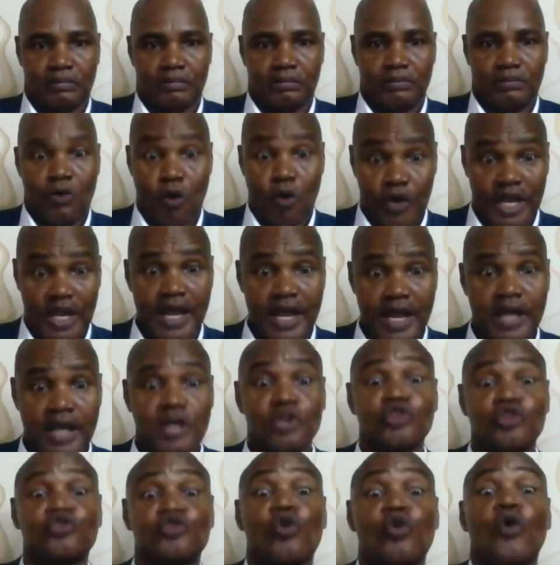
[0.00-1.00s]
okay?
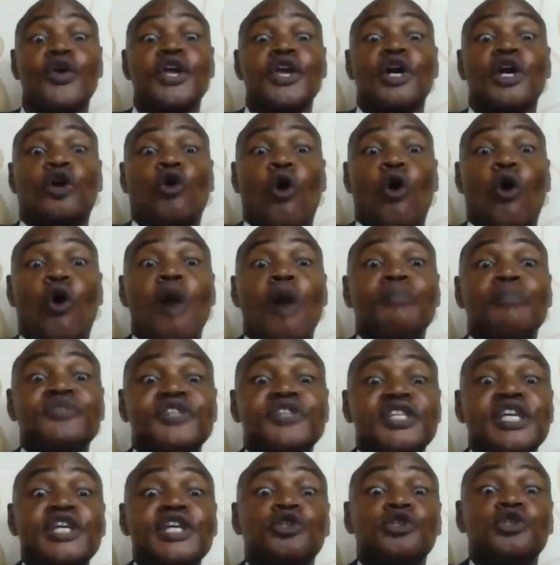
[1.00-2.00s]
So it comes
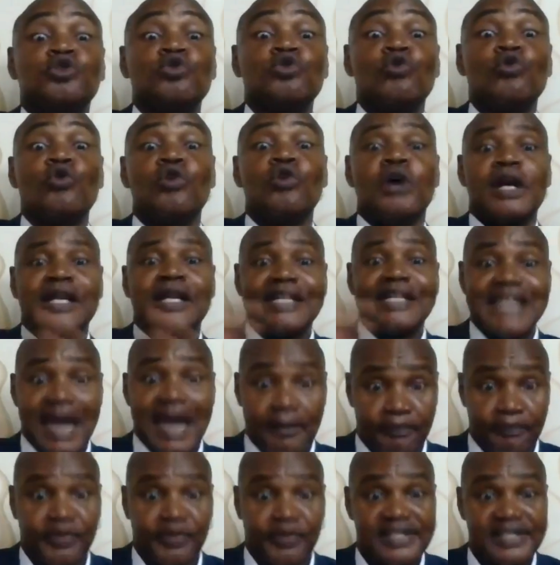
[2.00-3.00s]
into the
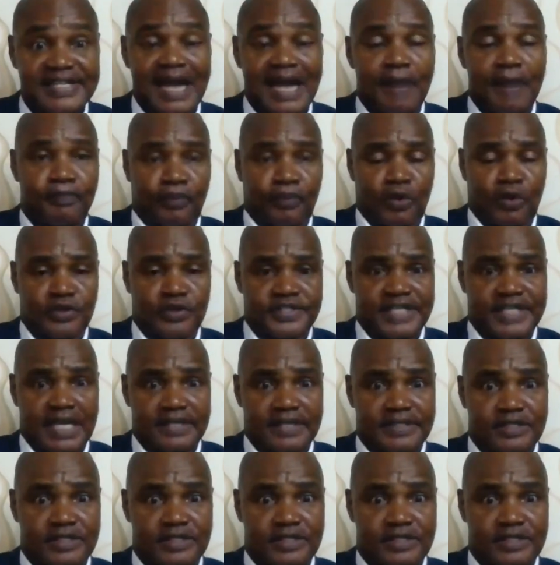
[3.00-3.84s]
appraisal process.